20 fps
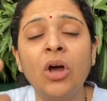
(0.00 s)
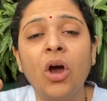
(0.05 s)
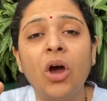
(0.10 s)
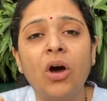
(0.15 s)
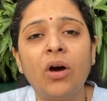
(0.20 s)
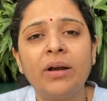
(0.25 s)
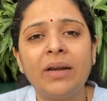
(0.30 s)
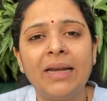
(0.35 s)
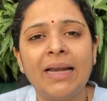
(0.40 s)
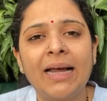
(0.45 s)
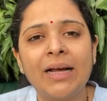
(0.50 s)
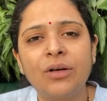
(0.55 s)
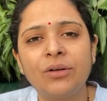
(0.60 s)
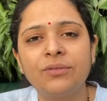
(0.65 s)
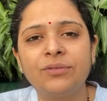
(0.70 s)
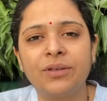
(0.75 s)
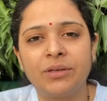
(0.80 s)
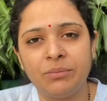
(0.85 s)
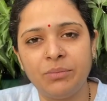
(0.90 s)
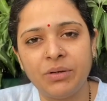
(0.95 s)
or lack
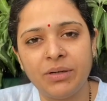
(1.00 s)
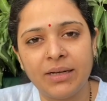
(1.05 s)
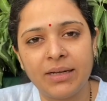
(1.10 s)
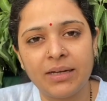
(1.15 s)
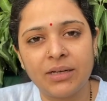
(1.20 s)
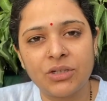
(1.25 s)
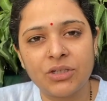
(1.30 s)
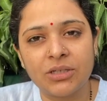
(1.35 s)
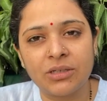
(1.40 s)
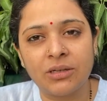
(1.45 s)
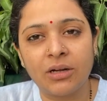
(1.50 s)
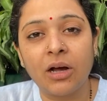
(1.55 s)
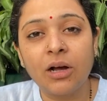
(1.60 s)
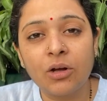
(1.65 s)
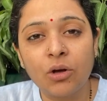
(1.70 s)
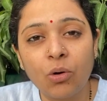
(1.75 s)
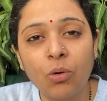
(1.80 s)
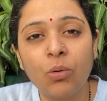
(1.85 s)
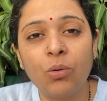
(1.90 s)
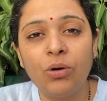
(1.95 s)
of communication, a
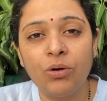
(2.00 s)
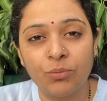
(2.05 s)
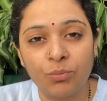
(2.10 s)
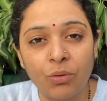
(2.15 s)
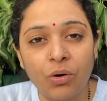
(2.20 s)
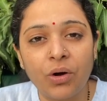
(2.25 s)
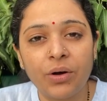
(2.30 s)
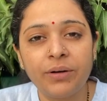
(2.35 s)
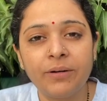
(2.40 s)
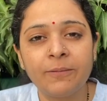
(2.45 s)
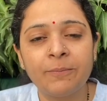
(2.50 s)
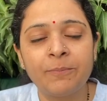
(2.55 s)
cold war